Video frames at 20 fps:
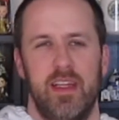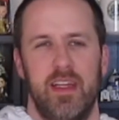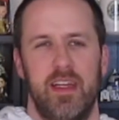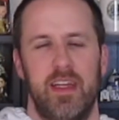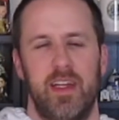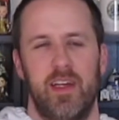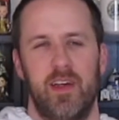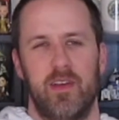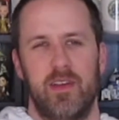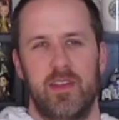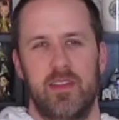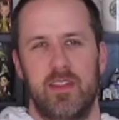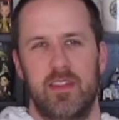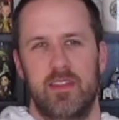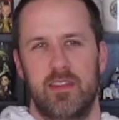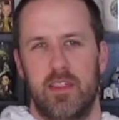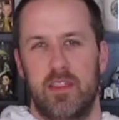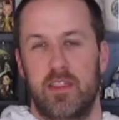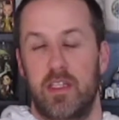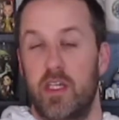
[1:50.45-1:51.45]
you know, it's,
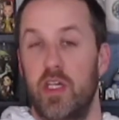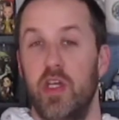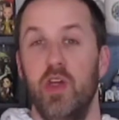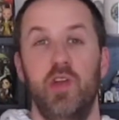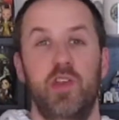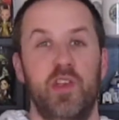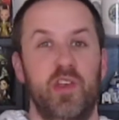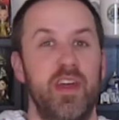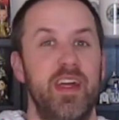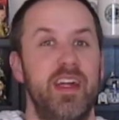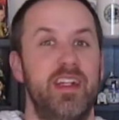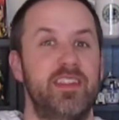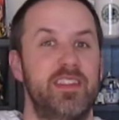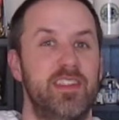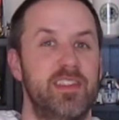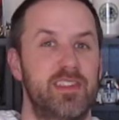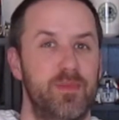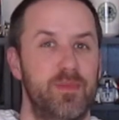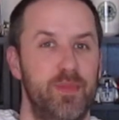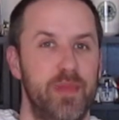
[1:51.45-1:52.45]
it's a huge
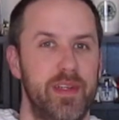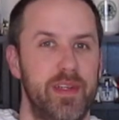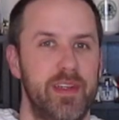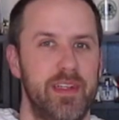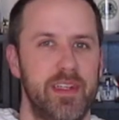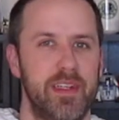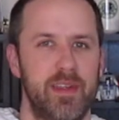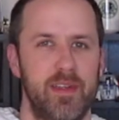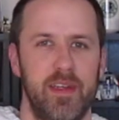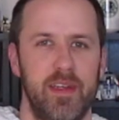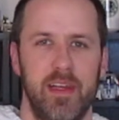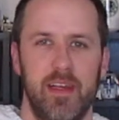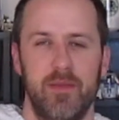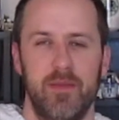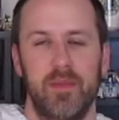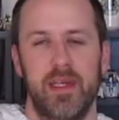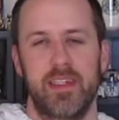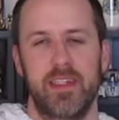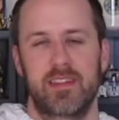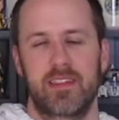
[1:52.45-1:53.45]
transition period,
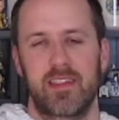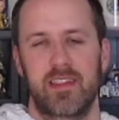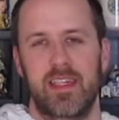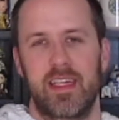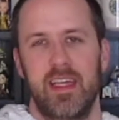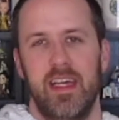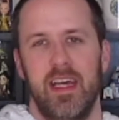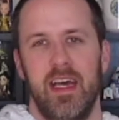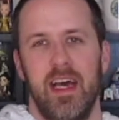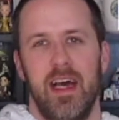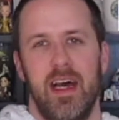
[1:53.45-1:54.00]
basically.